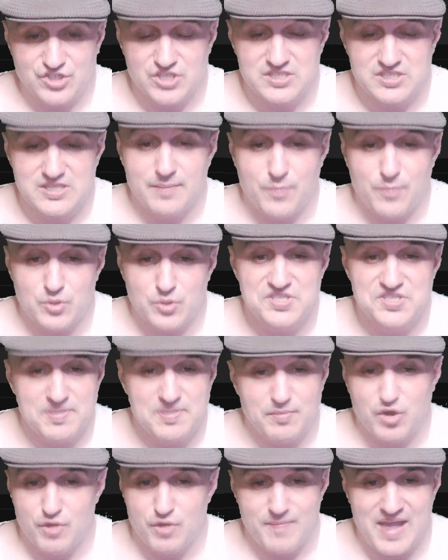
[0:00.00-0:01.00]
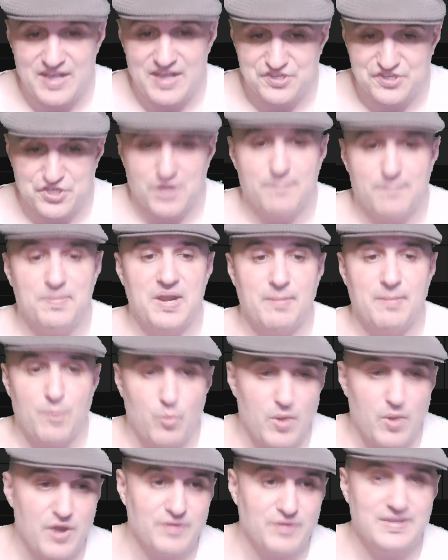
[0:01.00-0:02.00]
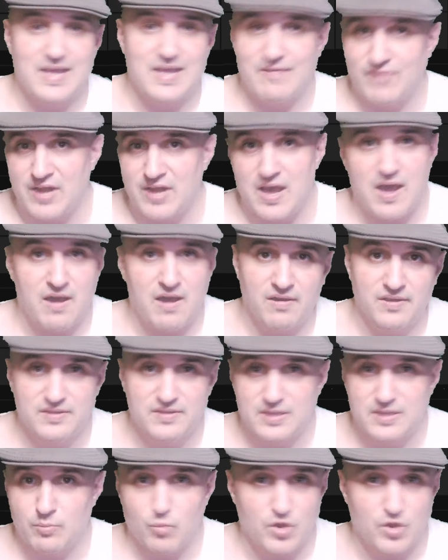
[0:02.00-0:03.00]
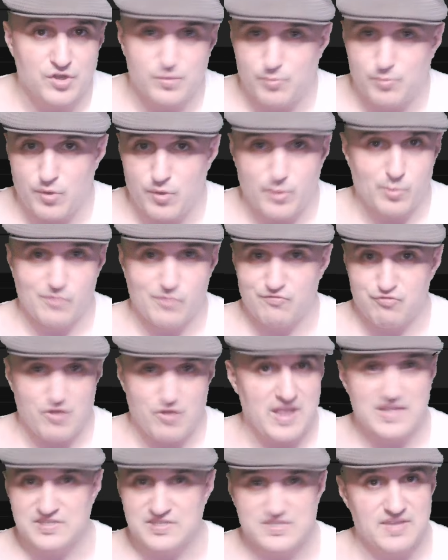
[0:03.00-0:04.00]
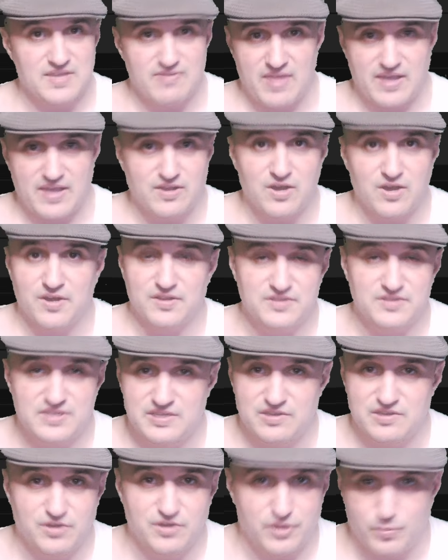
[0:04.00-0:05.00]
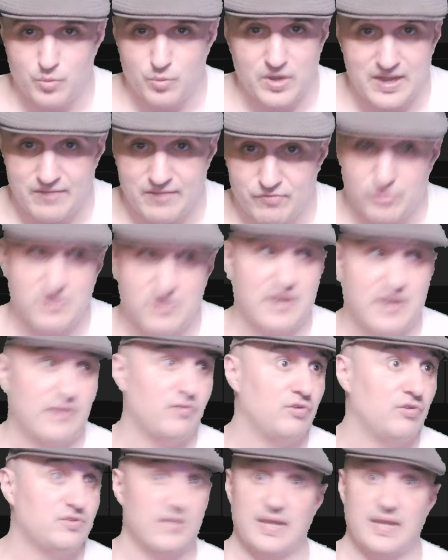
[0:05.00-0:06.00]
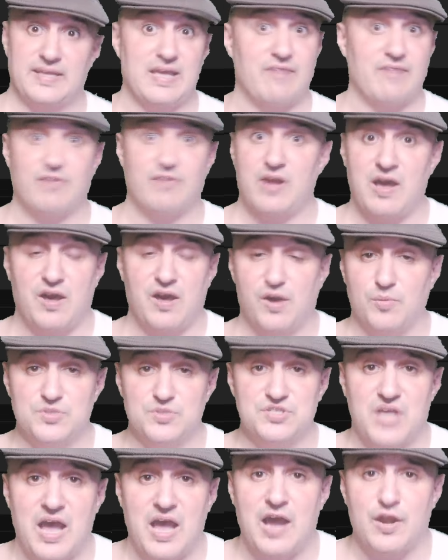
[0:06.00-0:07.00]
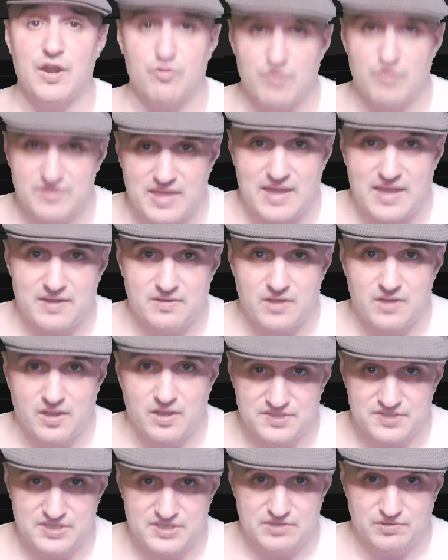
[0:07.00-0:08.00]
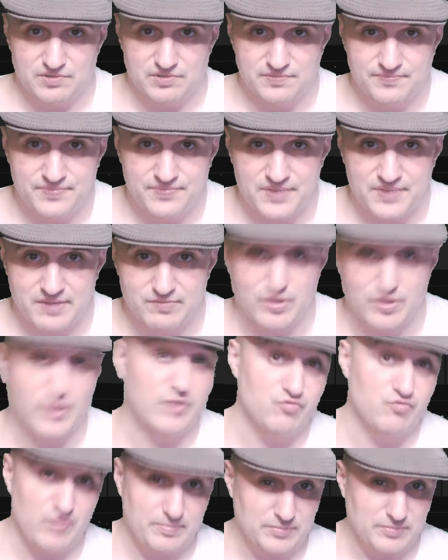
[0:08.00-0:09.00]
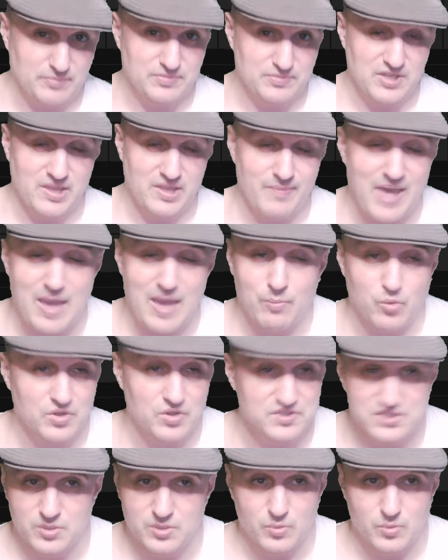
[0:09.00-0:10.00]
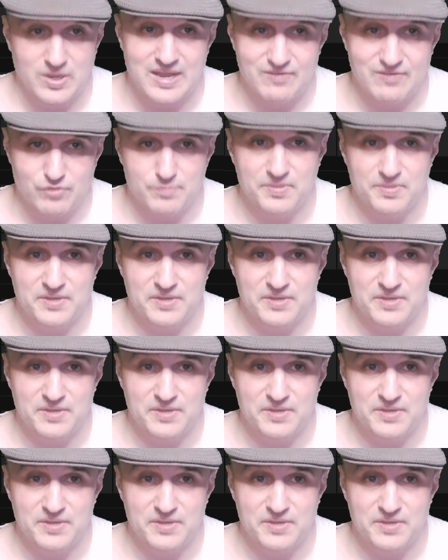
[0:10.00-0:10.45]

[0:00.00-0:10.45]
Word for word: It's the most similar matchup, but I'm aware Kevin Holland and Wonderboy were friends and they cut a deal and whatever, and it looked like Kevin Holland was honoring that uh, deal, even though he ripped them to the mat once or whatever.